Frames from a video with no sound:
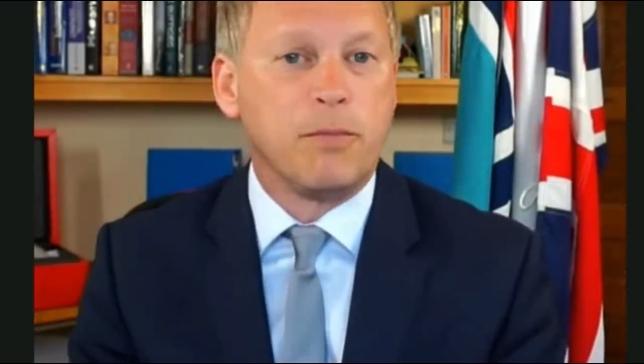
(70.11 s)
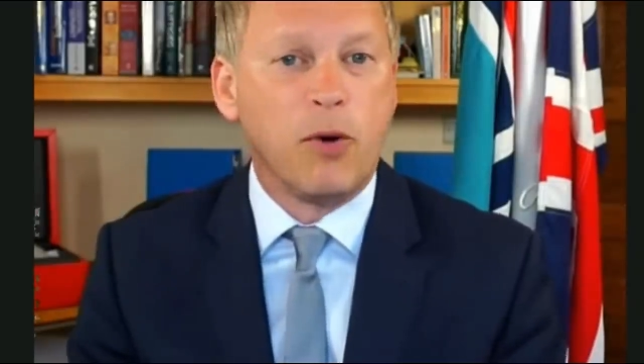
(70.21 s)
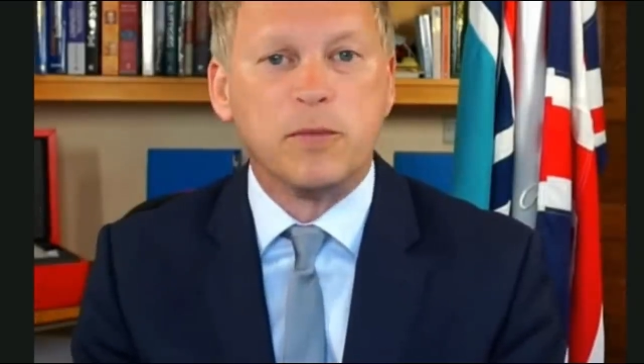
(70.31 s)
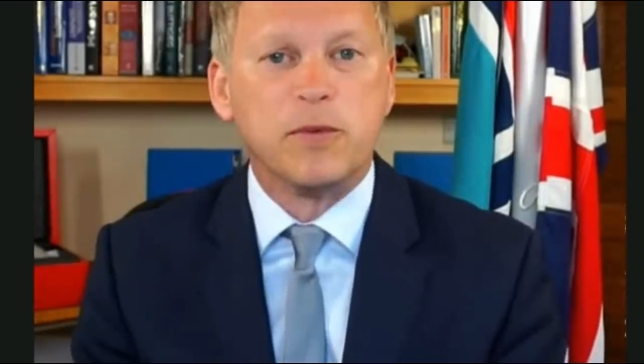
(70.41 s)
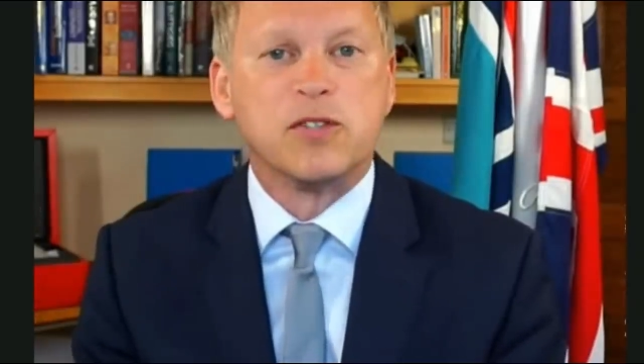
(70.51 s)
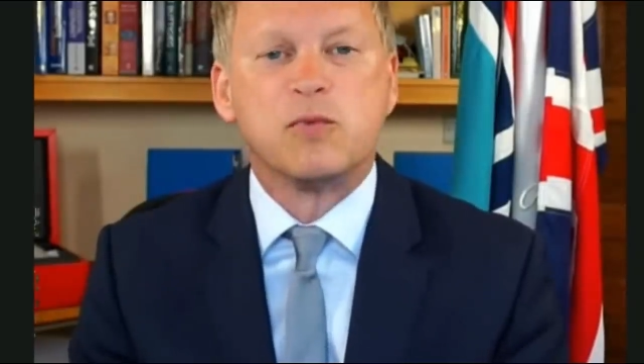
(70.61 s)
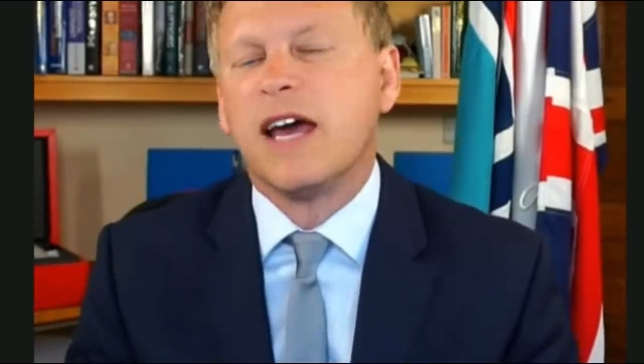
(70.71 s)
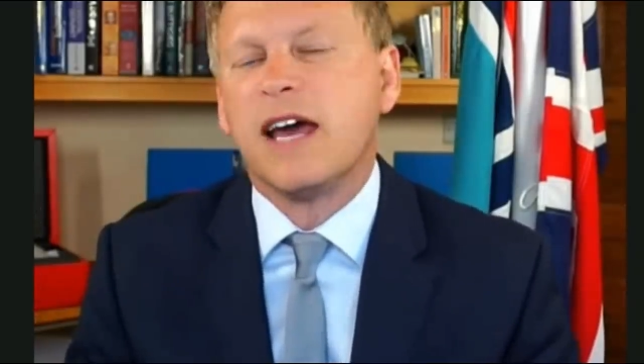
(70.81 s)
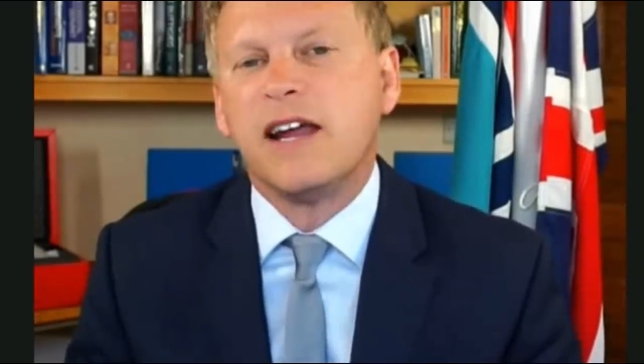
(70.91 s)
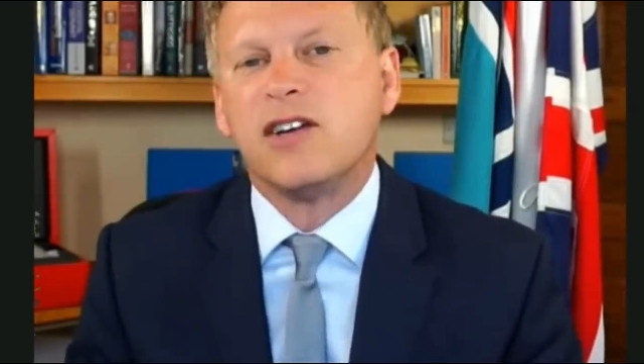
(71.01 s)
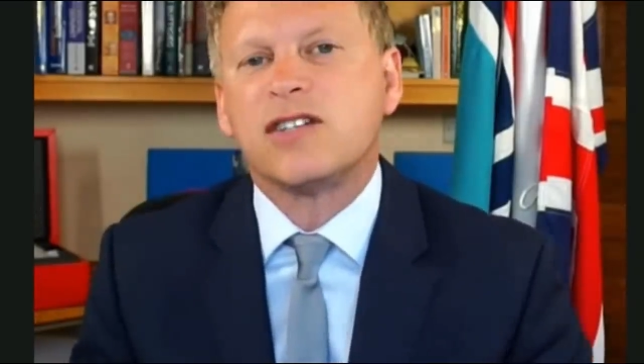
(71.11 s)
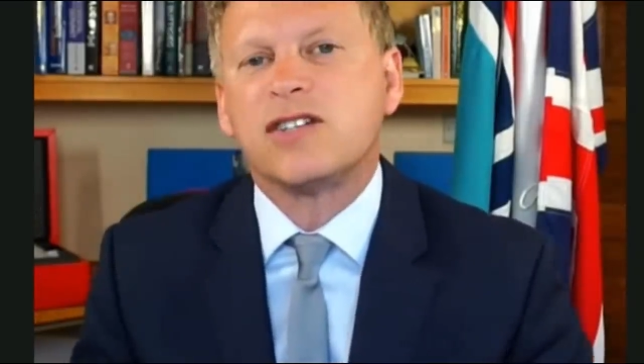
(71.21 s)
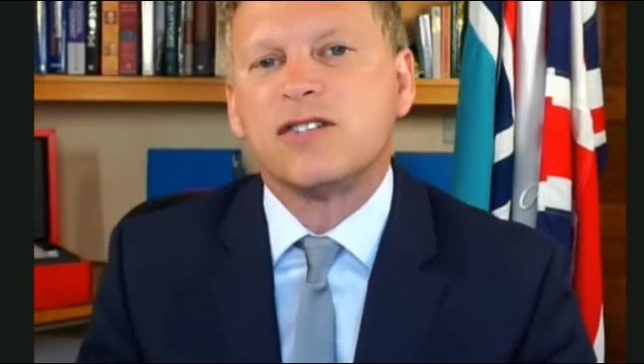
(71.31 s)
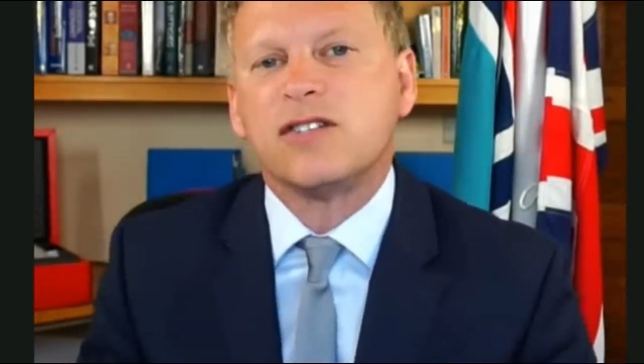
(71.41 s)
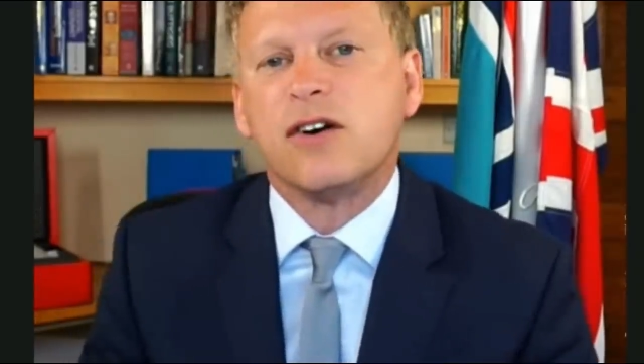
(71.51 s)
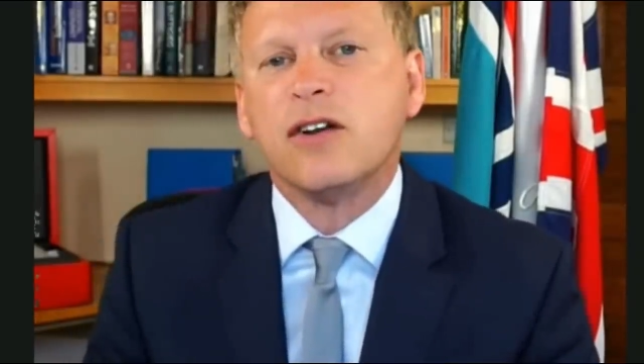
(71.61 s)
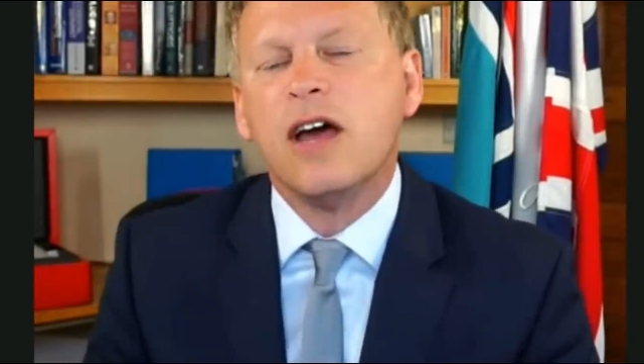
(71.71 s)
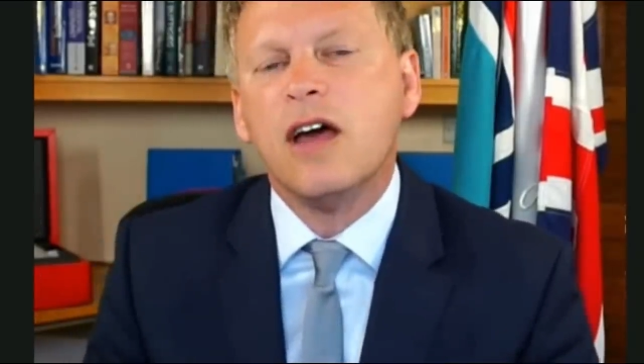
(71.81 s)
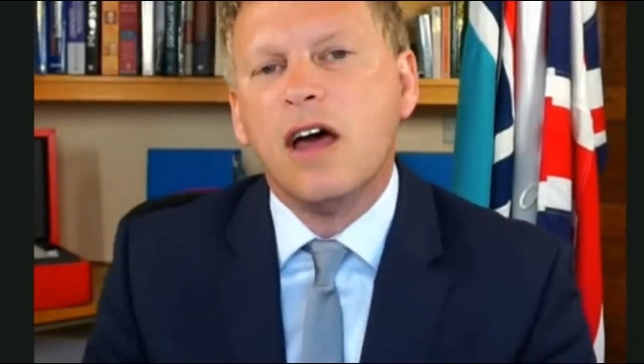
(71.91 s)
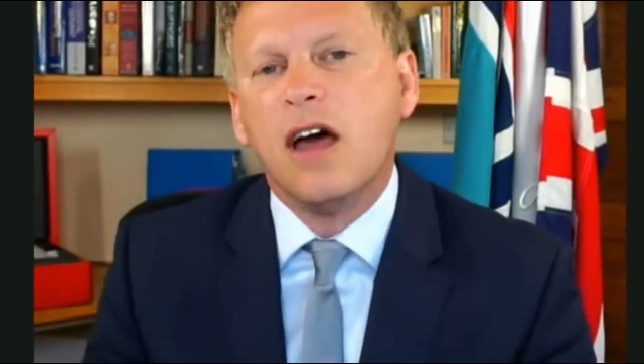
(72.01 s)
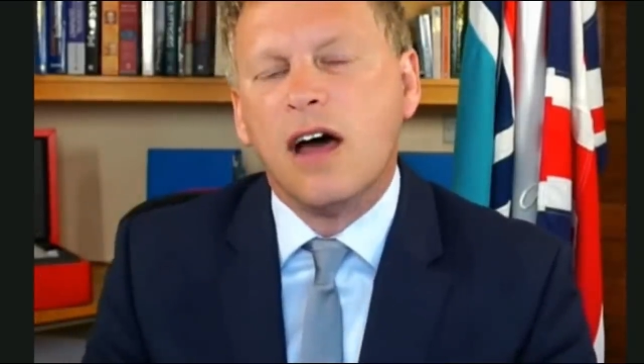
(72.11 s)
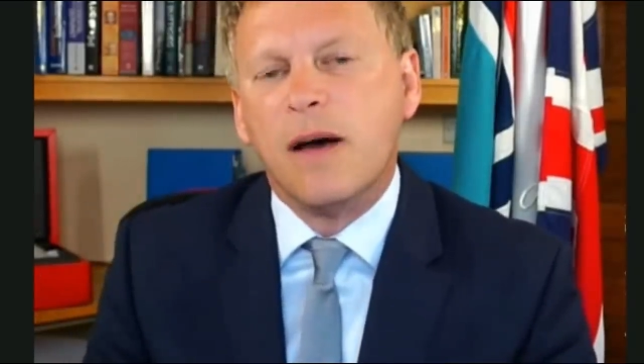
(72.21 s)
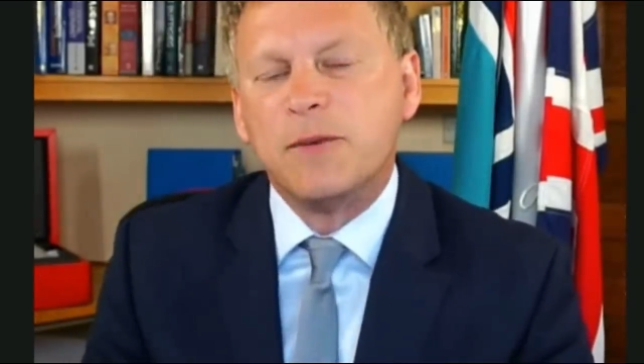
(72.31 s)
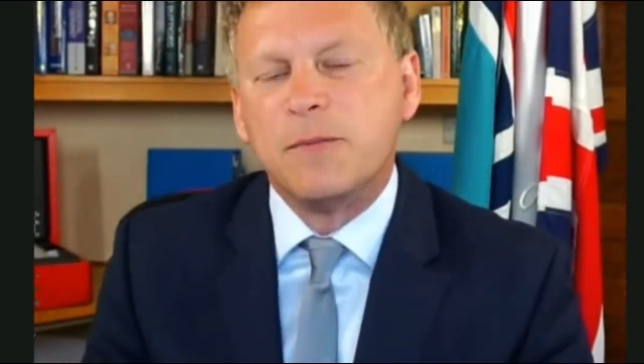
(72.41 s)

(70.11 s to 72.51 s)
appointments with the NHS and so on,